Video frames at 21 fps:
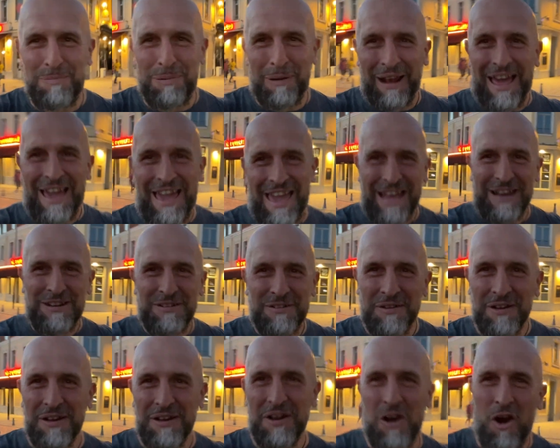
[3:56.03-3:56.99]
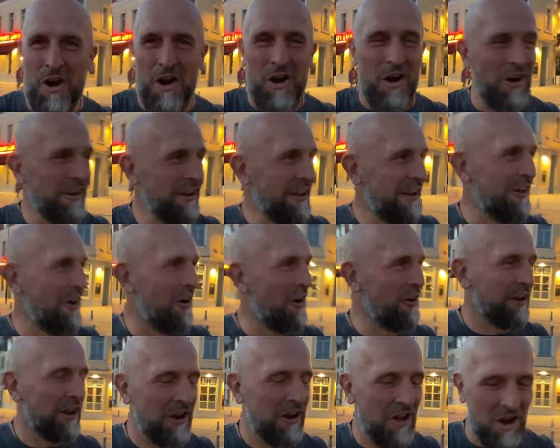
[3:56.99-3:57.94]
Playing on and
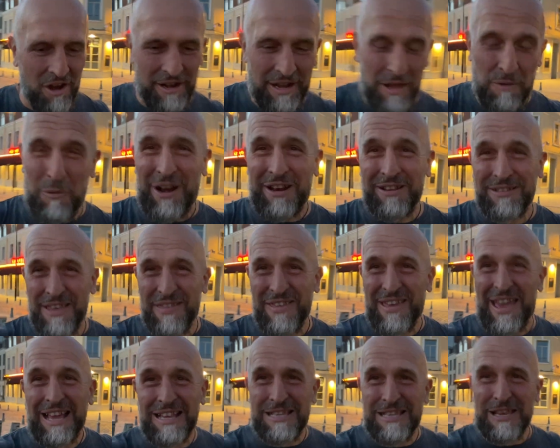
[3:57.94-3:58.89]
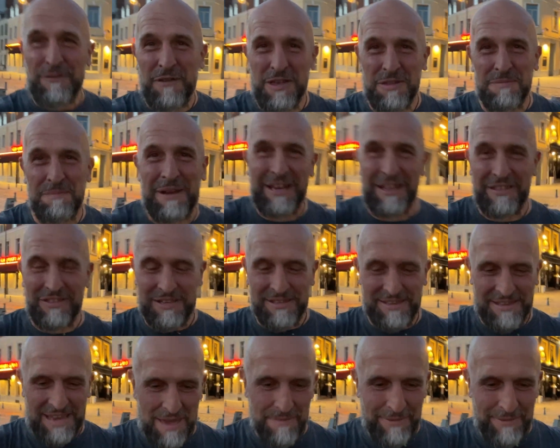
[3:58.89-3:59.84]
on and on. It went to the 85th minute, this game,